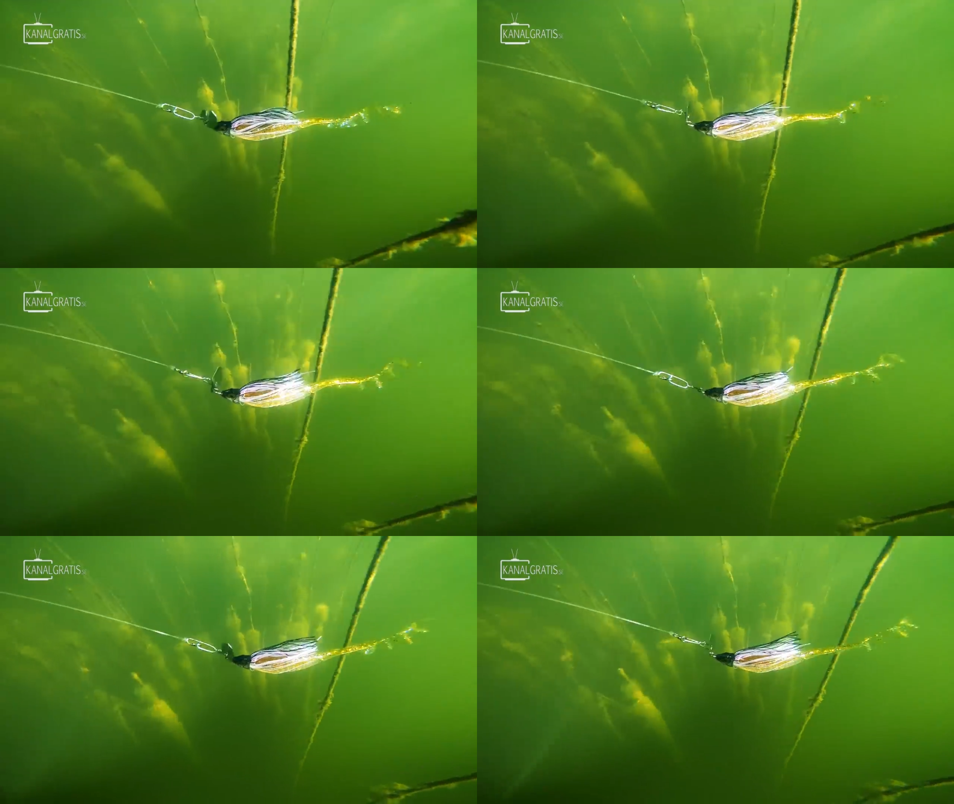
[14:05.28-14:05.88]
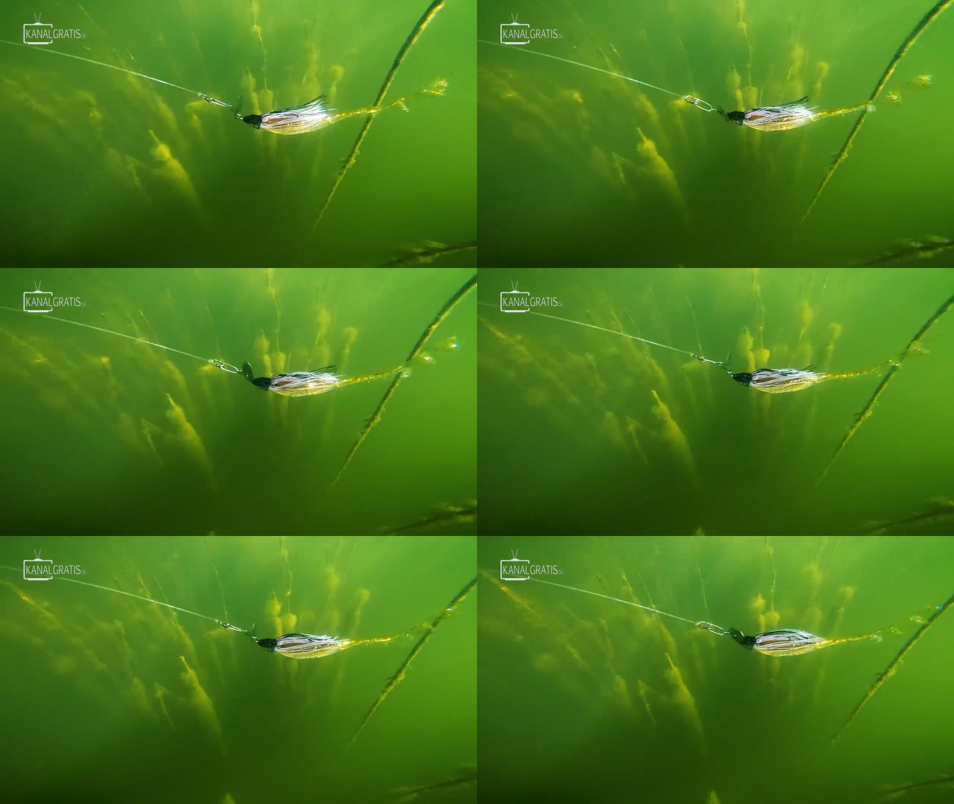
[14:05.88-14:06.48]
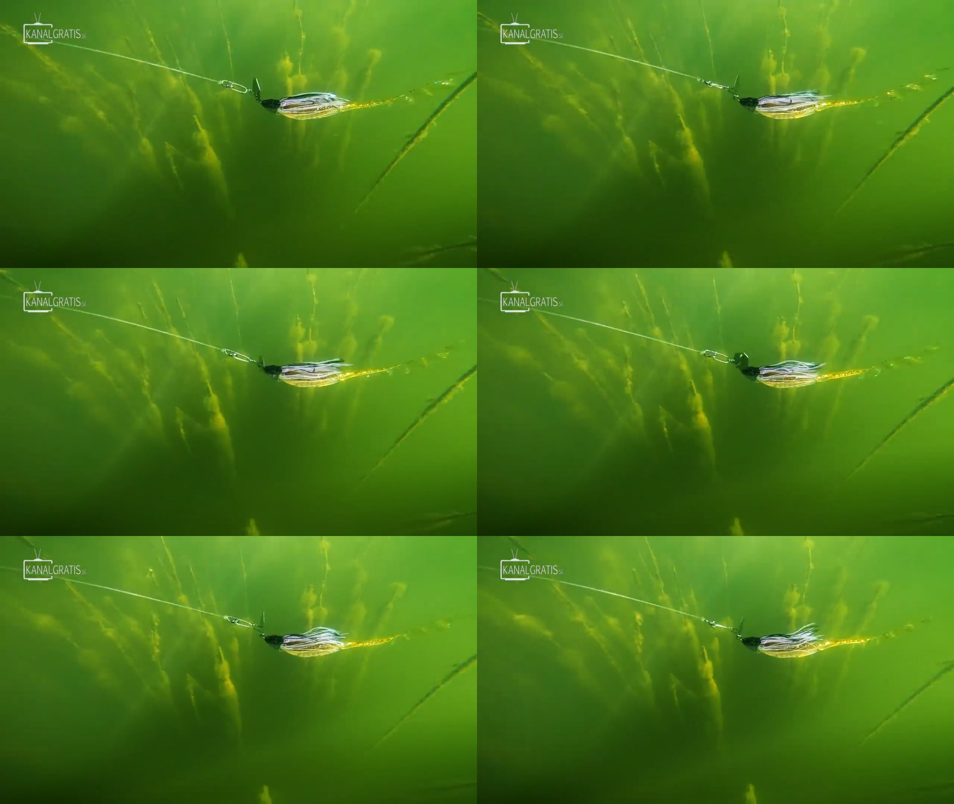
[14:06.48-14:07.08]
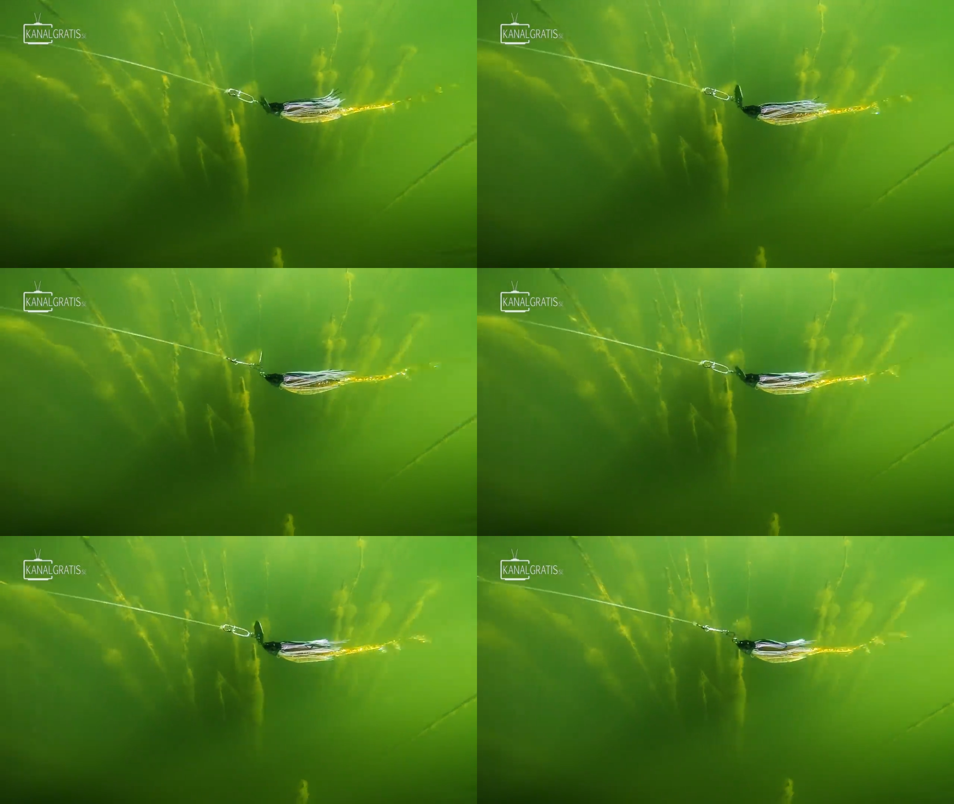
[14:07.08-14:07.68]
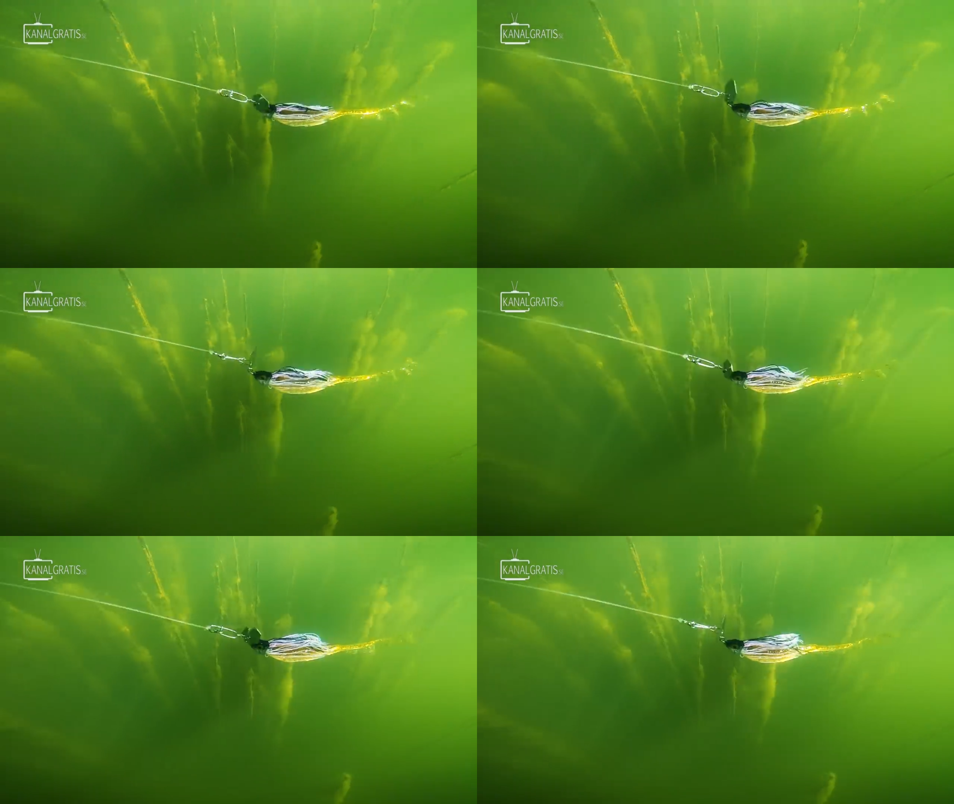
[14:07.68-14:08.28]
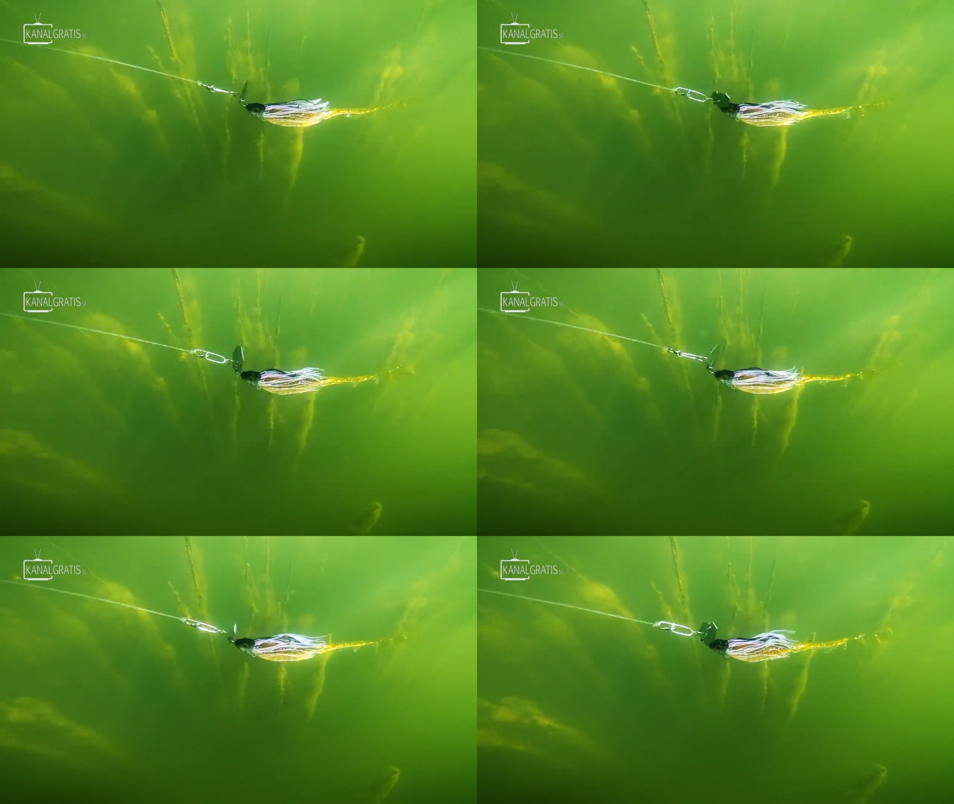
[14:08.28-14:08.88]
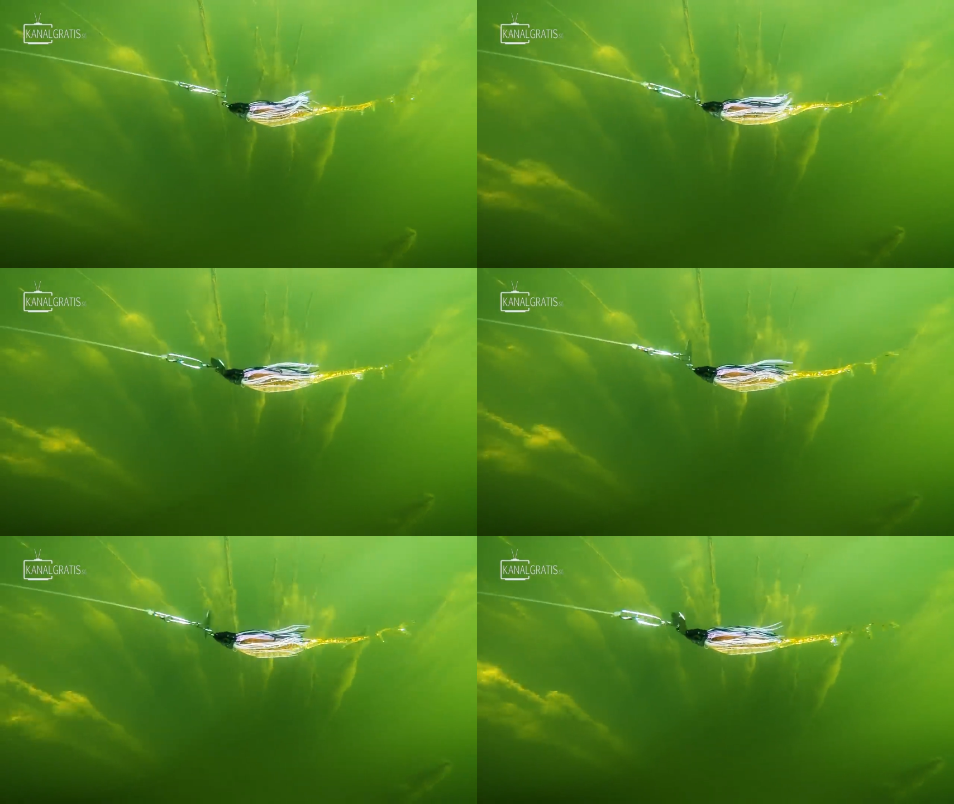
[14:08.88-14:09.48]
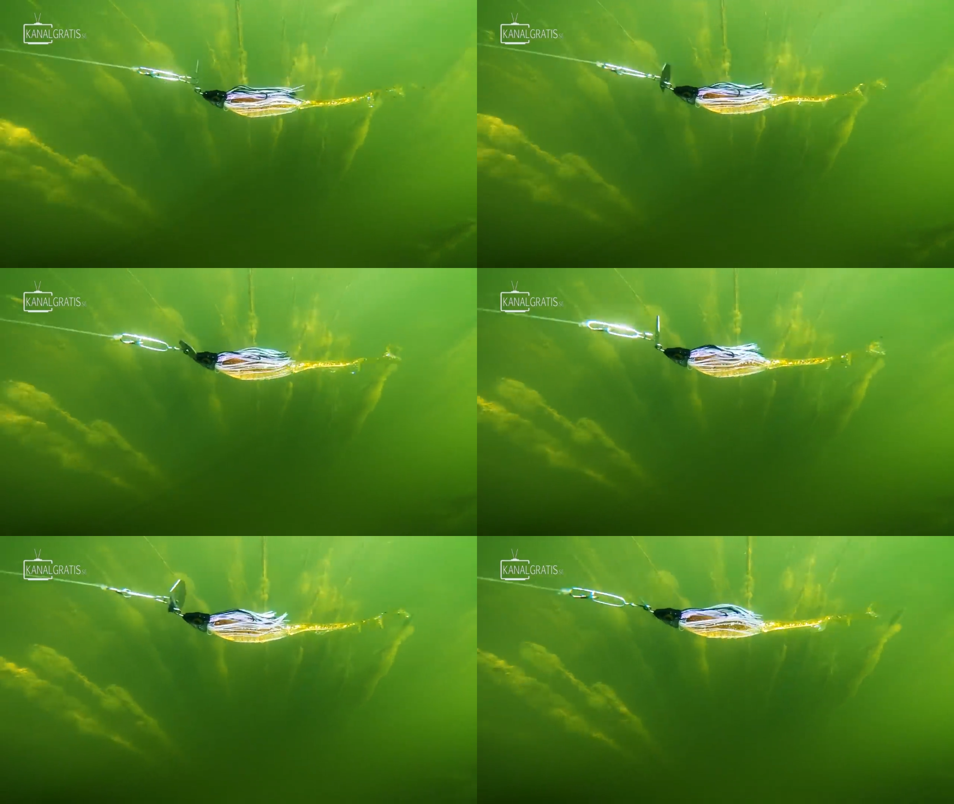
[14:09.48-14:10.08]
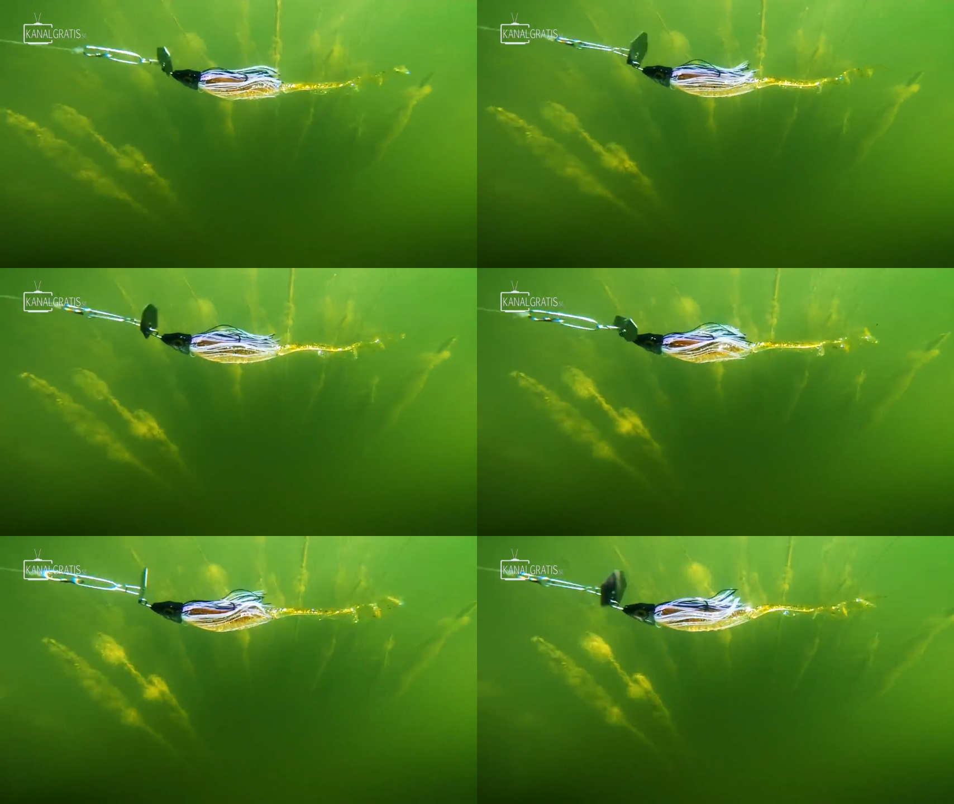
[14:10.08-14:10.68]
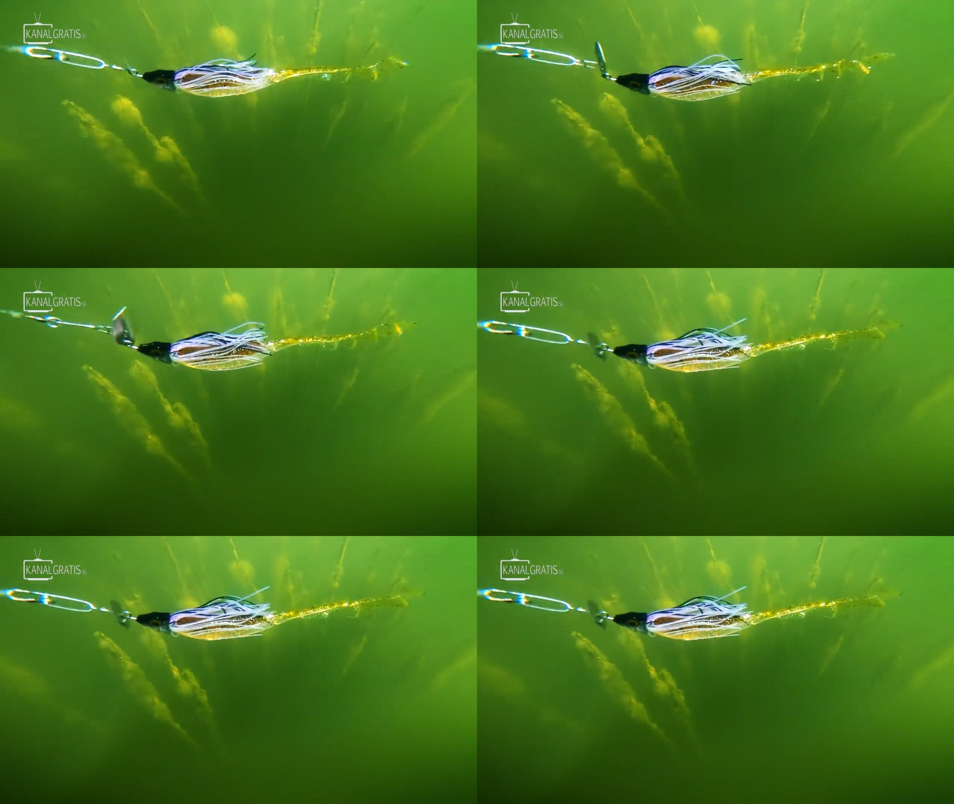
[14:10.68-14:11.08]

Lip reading: Nobody's mouth can be seen.